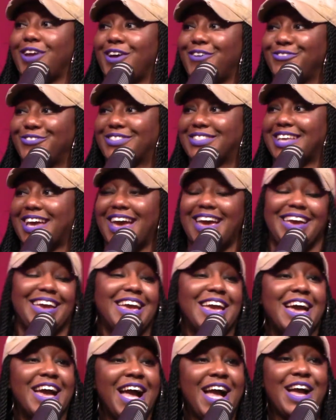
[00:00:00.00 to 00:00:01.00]
I was like,
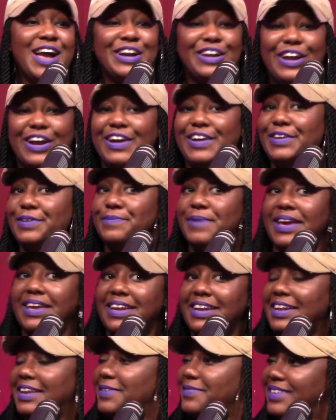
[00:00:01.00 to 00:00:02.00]
girl, you
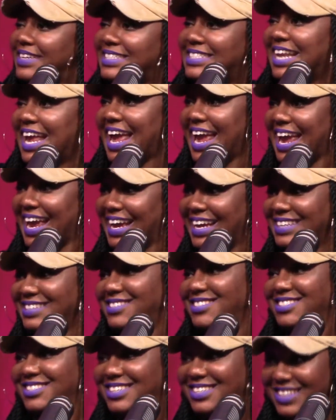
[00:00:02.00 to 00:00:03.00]
making a little bit of
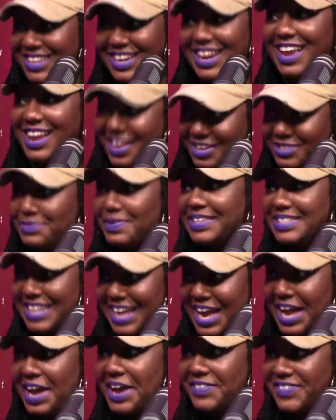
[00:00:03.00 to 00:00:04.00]
change. And then I lost my
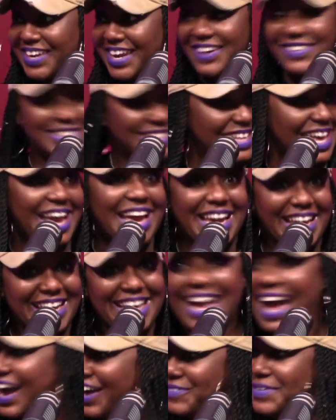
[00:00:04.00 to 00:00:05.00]
job, and I was
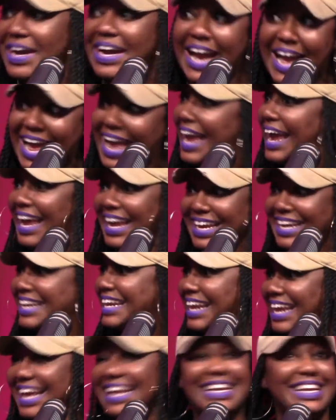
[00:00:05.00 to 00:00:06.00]
like, oh, my God,
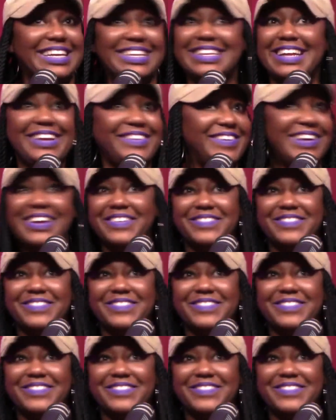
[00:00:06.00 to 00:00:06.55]
what